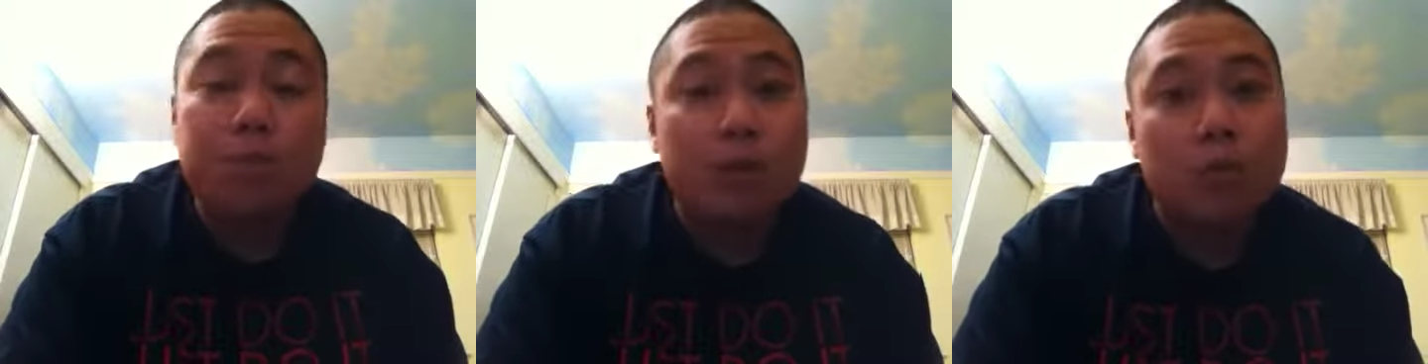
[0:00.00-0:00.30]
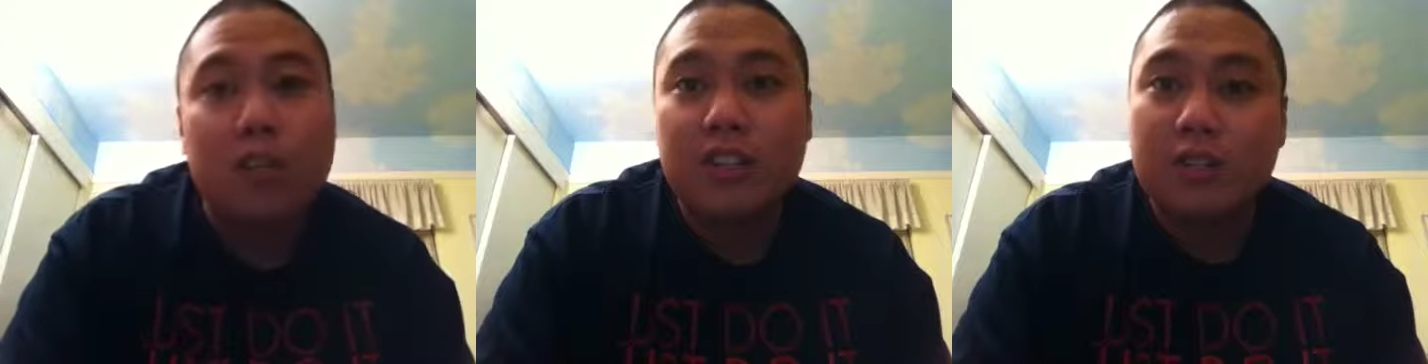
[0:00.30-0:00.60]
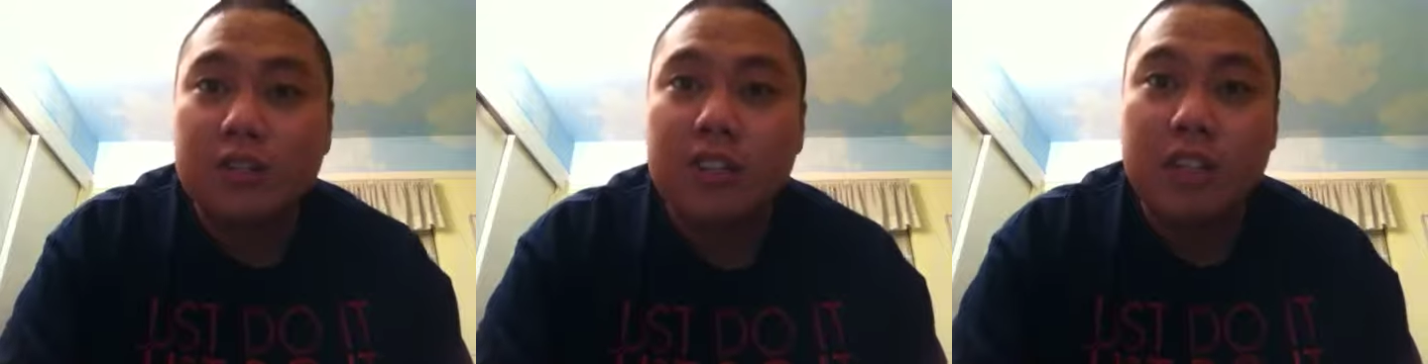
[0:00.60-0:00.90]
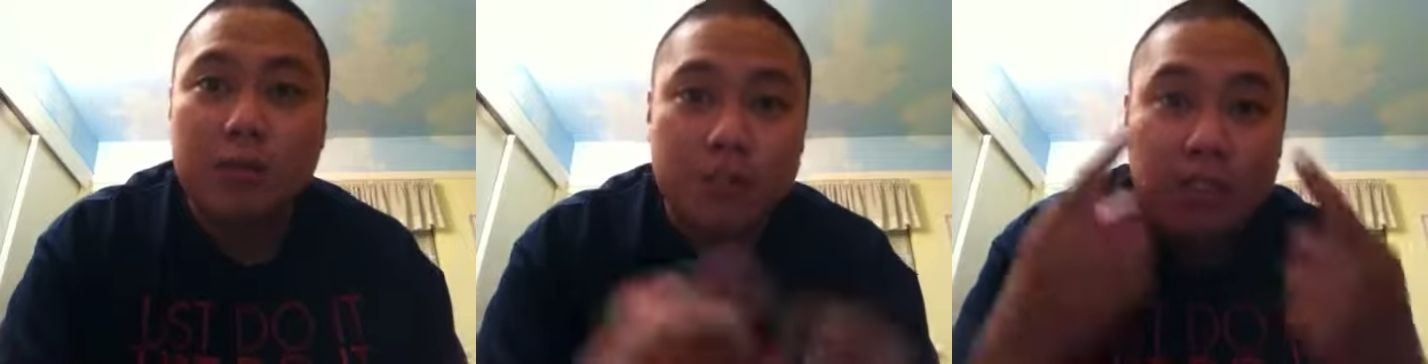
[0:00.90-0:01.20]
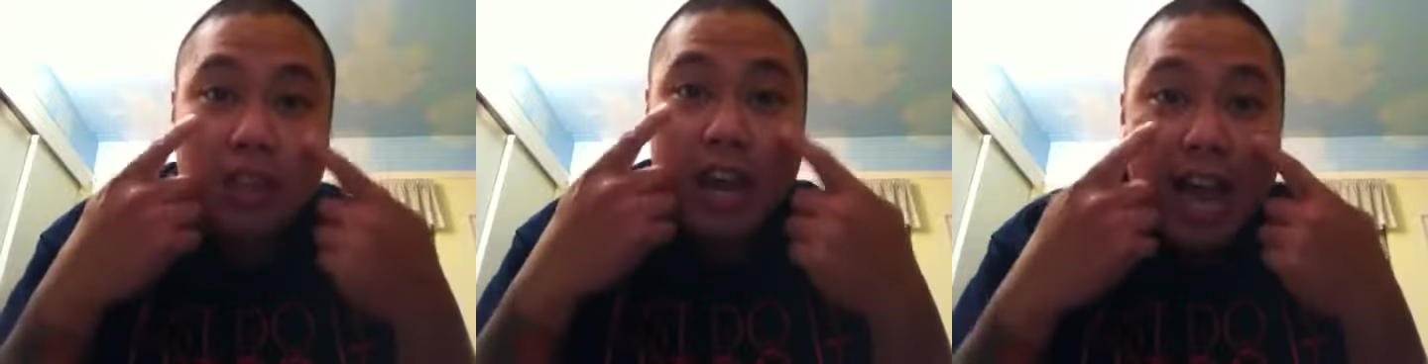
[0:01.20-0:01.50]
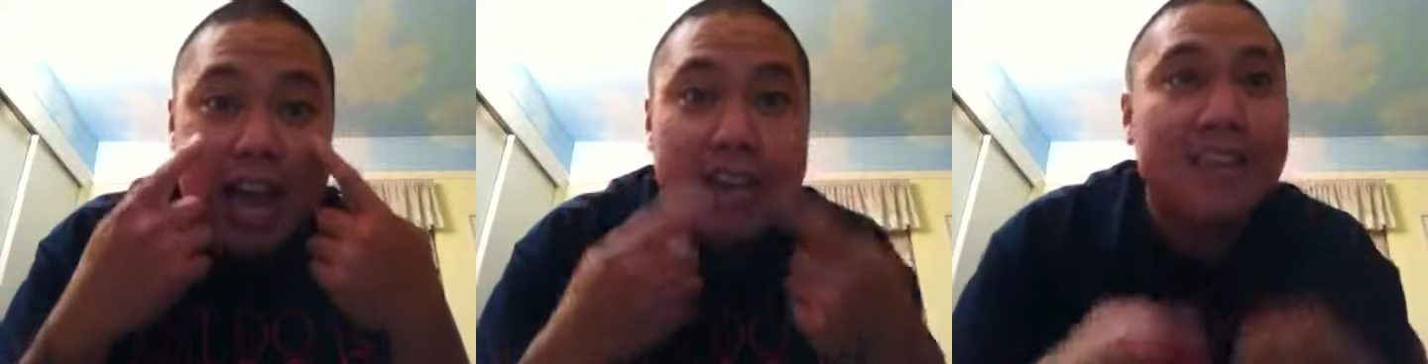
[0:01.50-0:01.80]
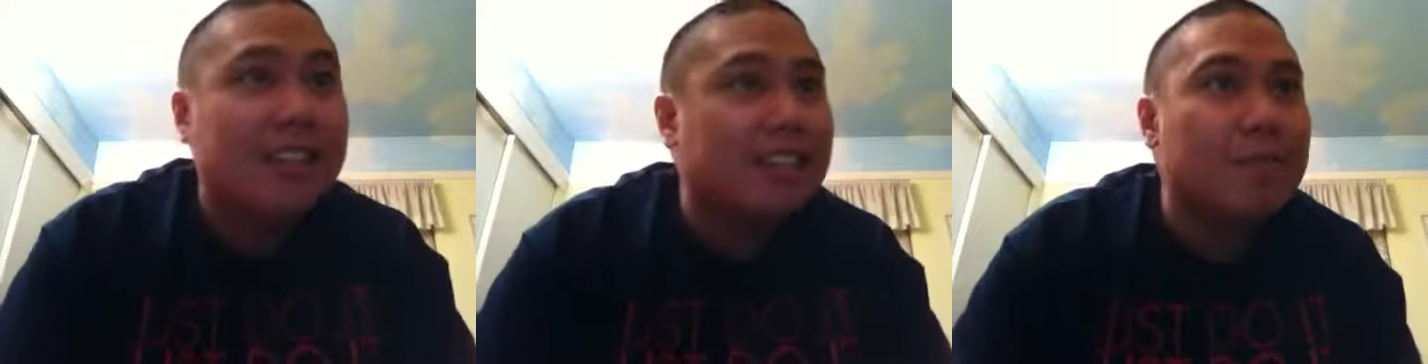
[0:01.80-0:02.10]
But what you see with your
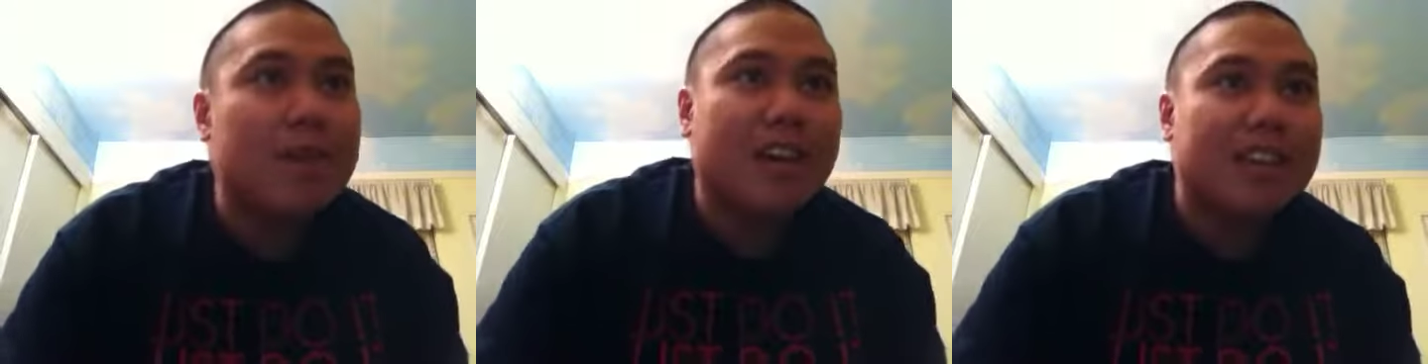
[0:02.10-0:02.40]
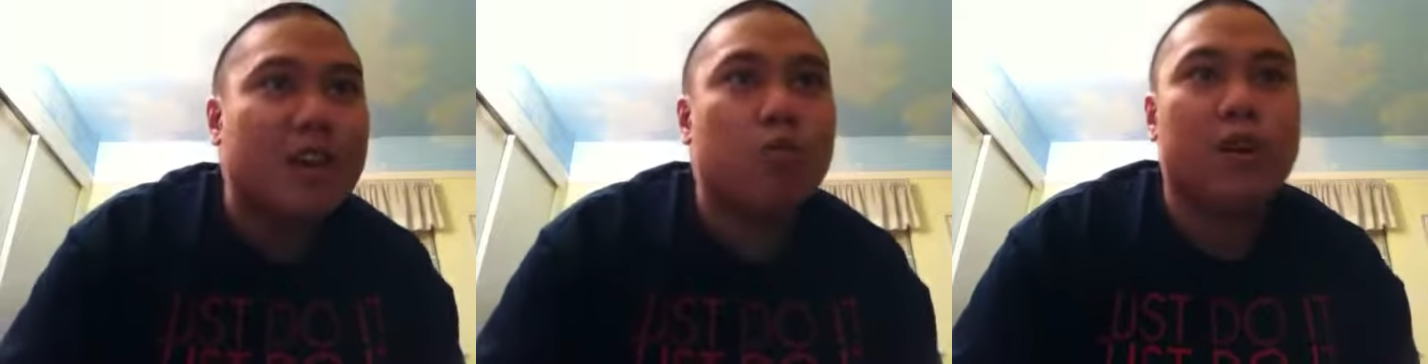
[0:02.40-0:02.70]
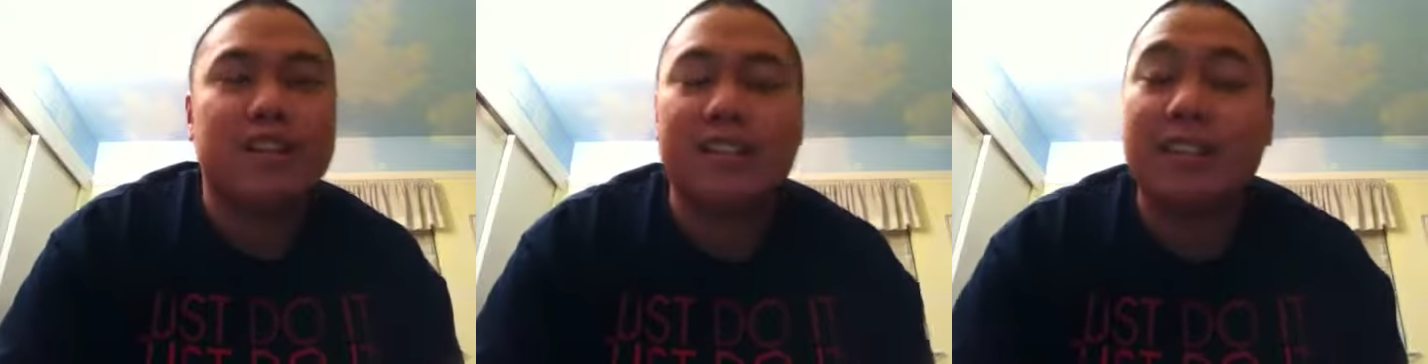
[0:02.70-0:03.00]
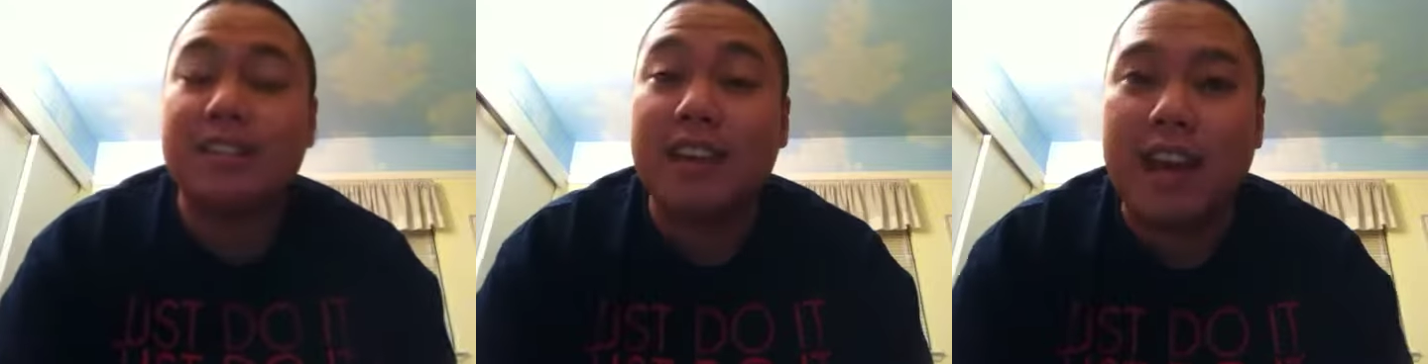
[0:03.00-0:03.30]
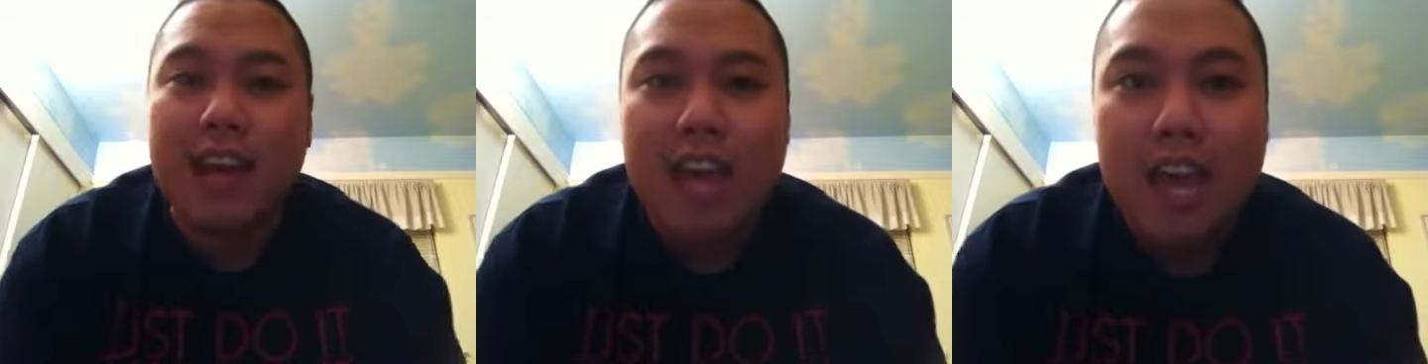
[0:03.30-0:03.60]
eyes is a man that wants to die.